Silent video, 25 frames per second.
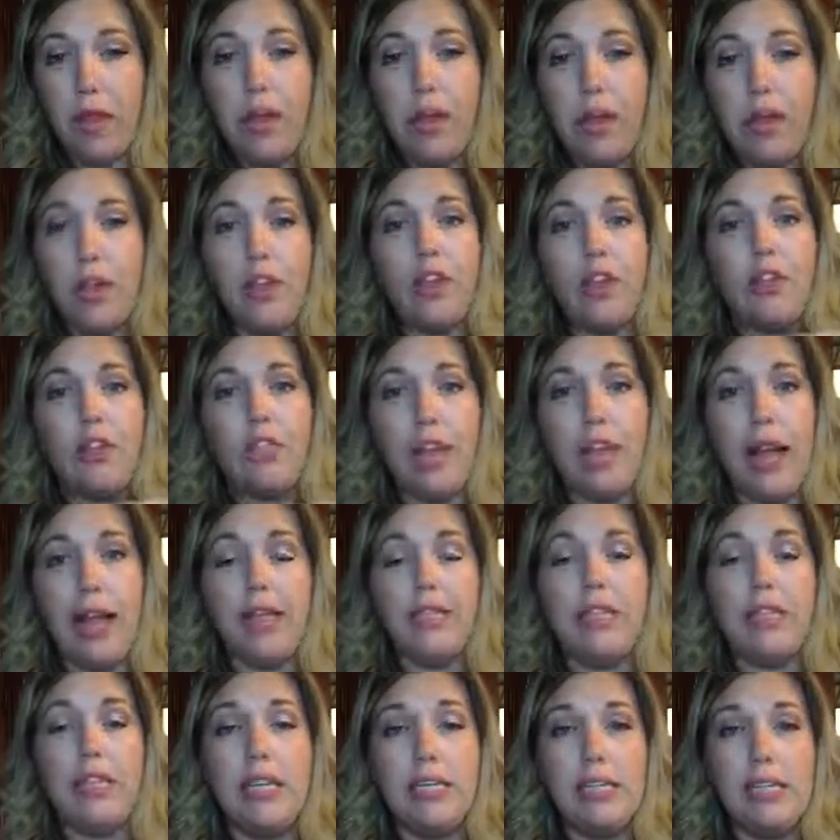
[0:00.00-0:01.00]
and your
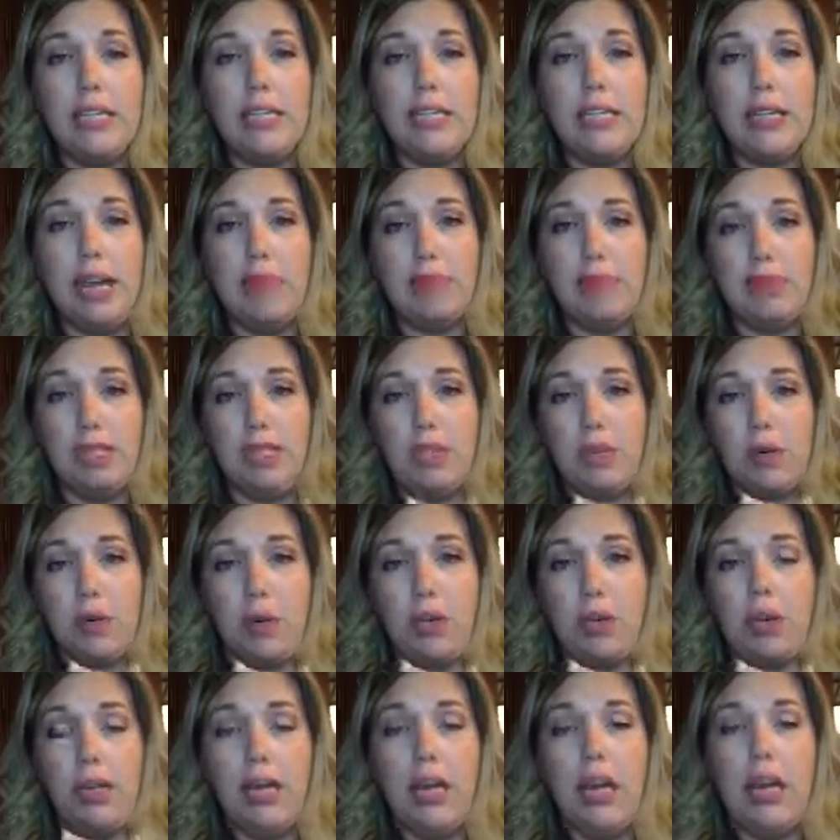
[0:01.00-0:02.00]
child needs a step
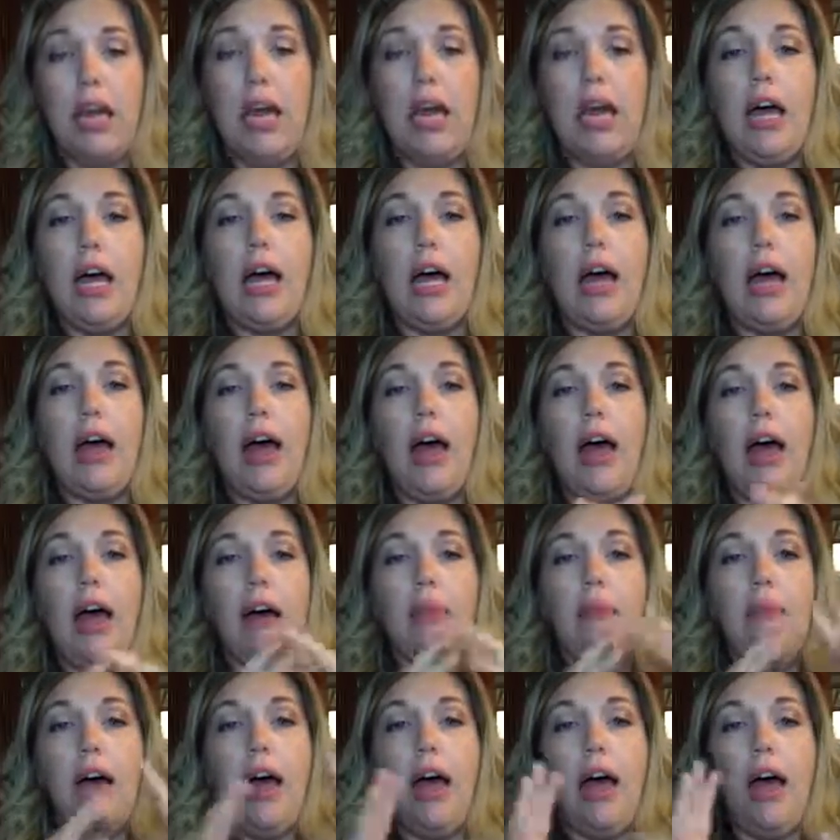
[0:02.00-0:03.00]
stool,
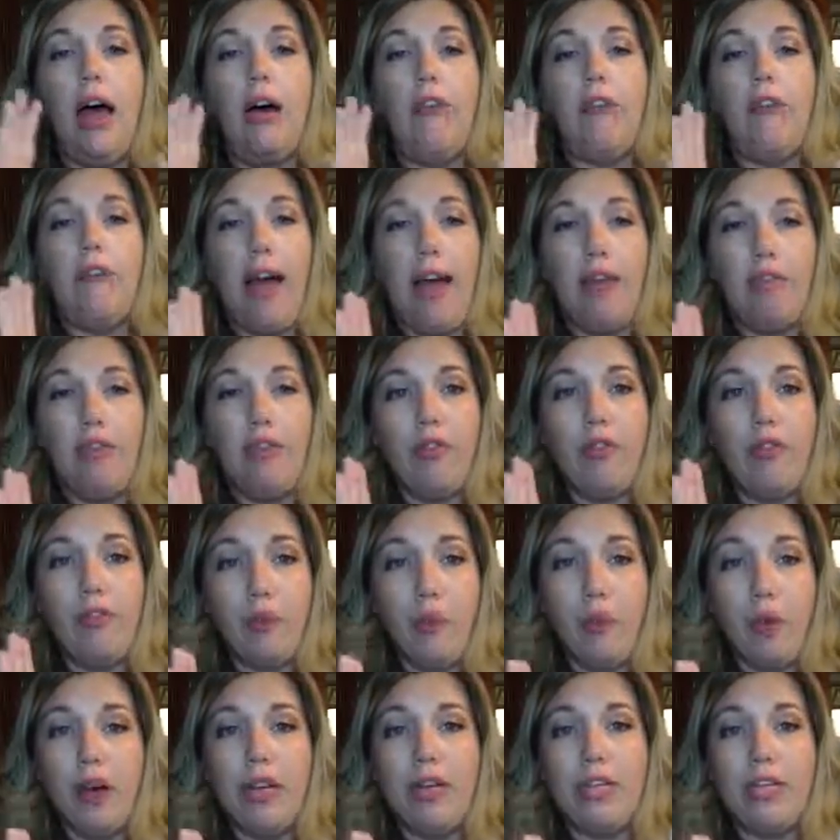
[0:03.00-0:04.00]
a
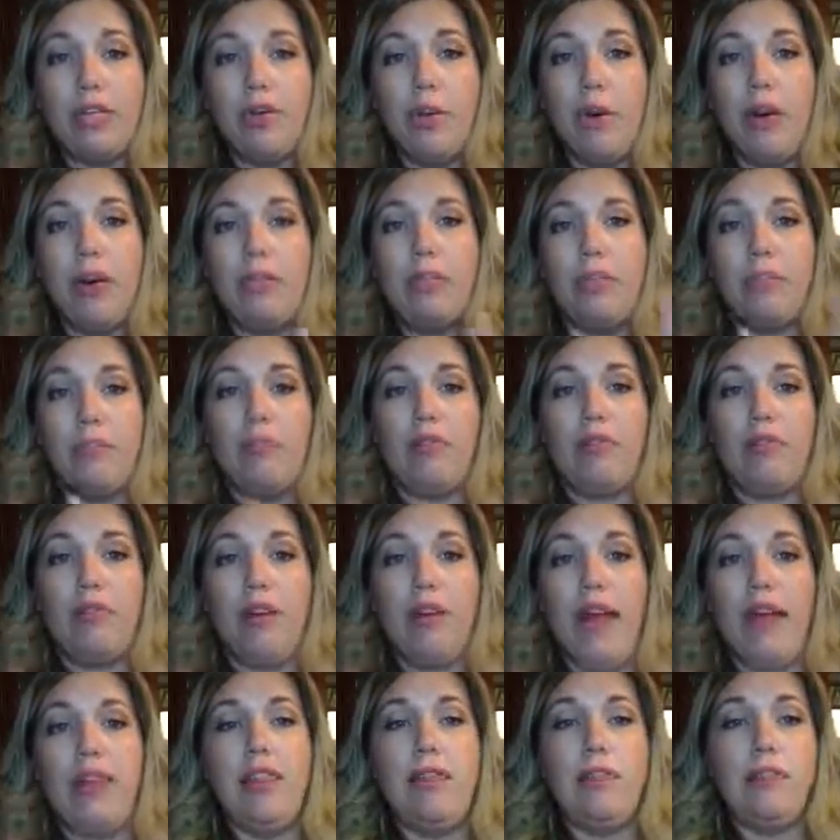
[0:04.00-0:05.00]
504 is going to
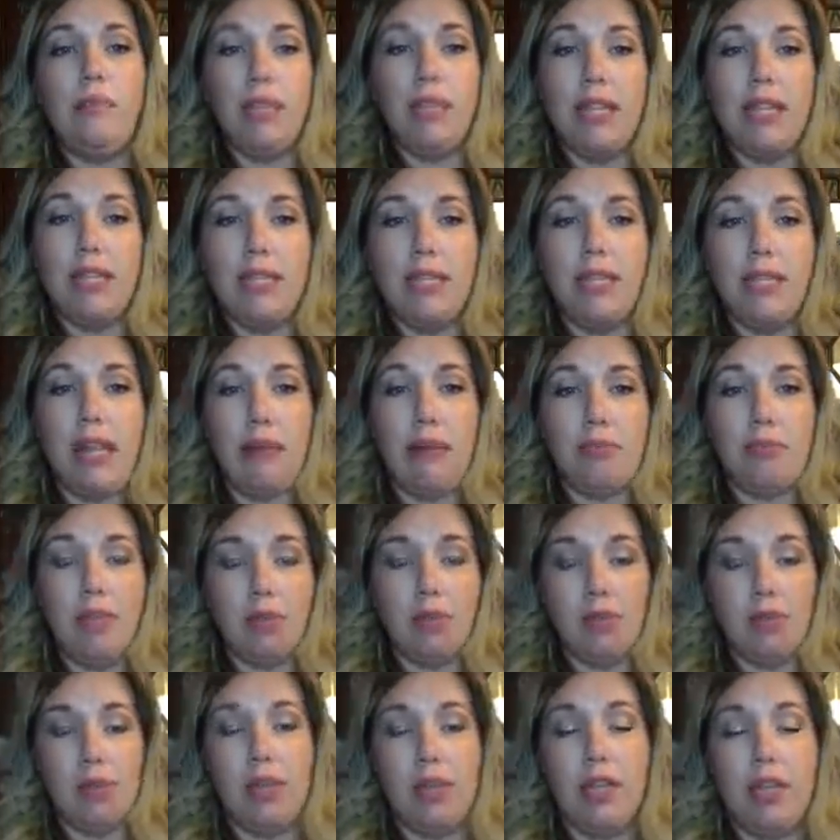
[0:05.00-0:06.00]
provide them with a step
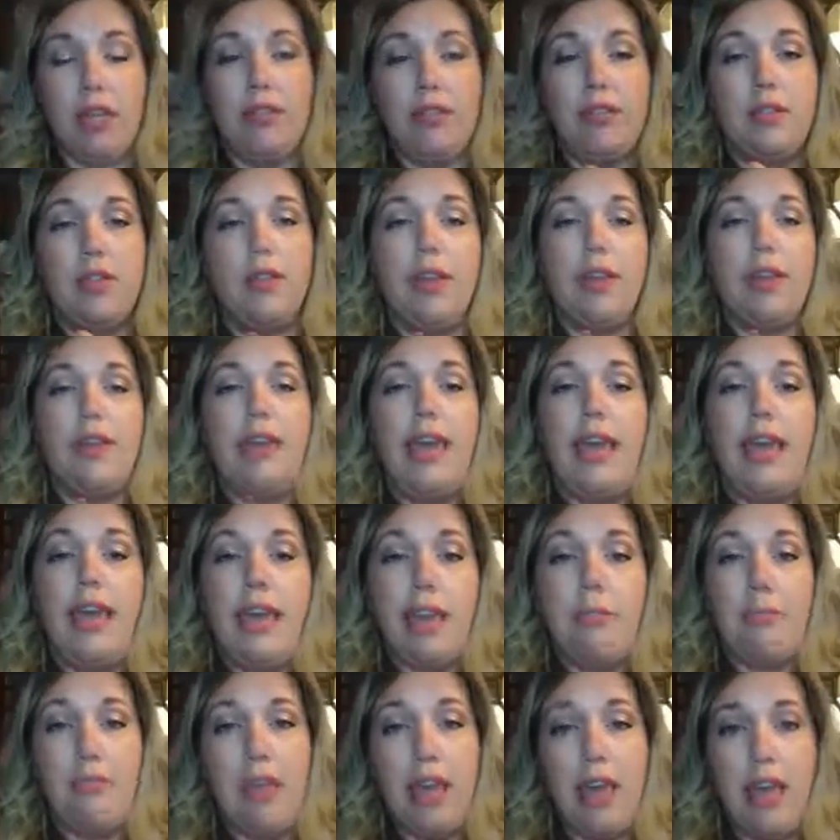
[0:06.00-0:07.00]
stool so that they
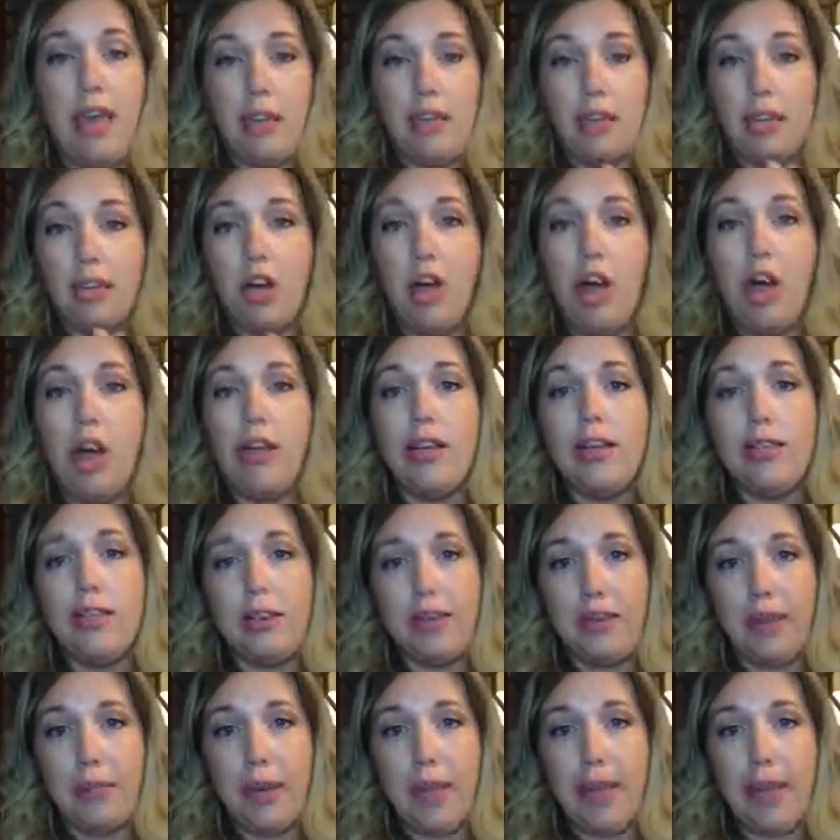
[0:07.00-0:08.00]
can be as tall as
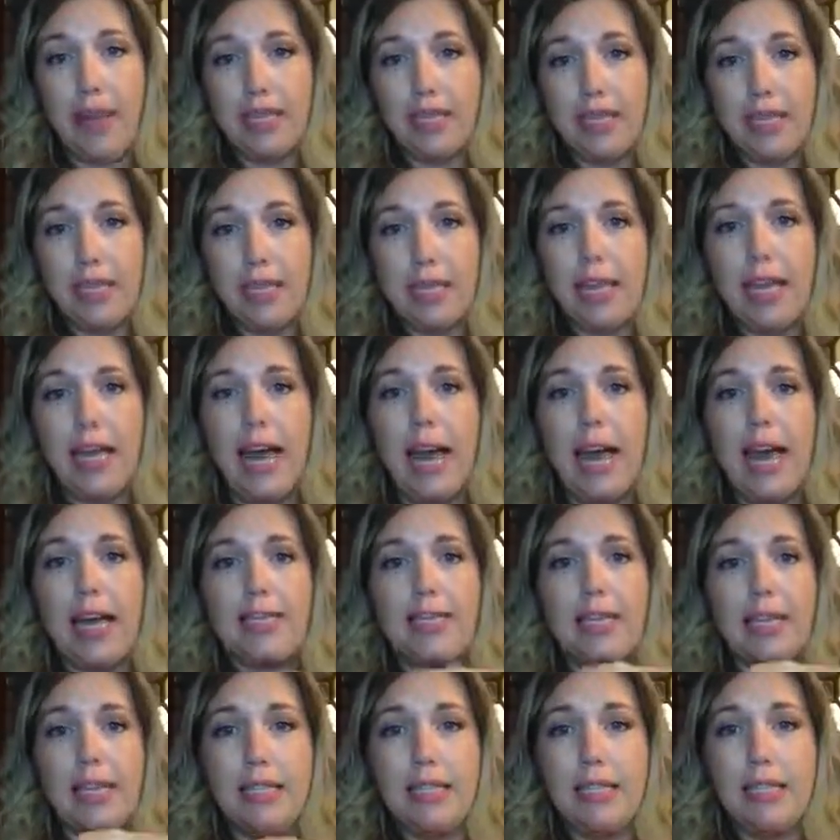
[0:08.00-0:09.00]
everybody else in the
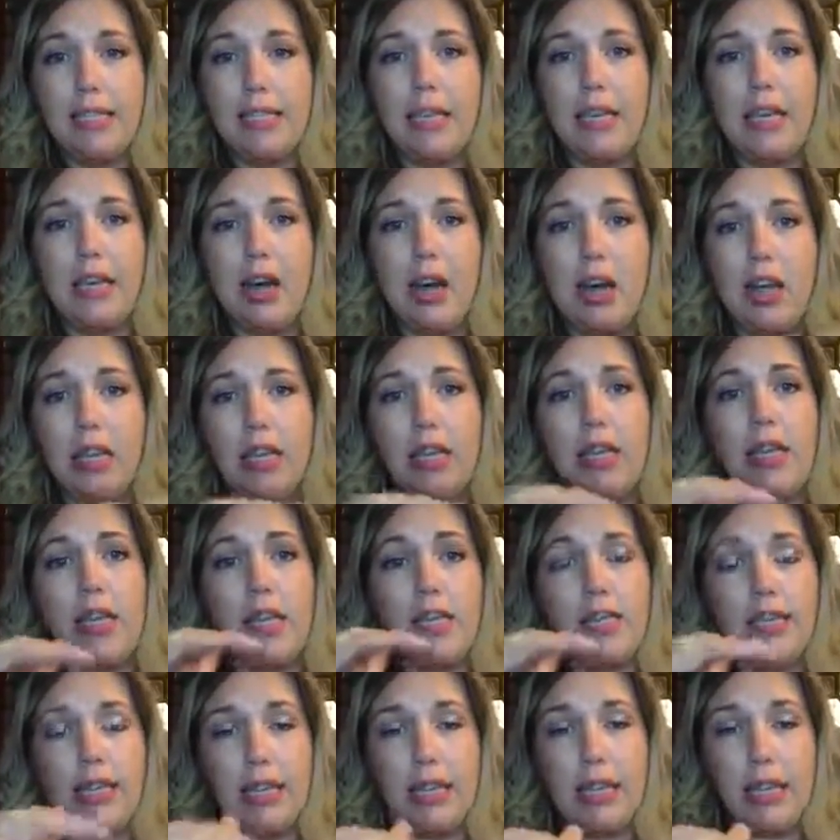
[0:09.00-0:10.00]
class and see all the
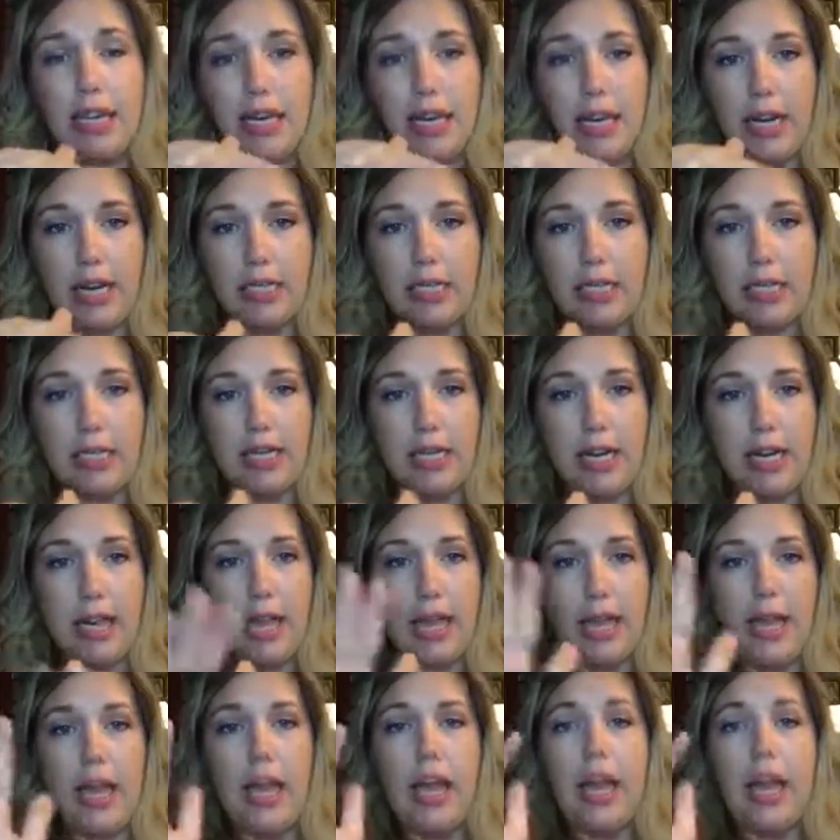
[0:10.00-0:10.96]
things that they need to see.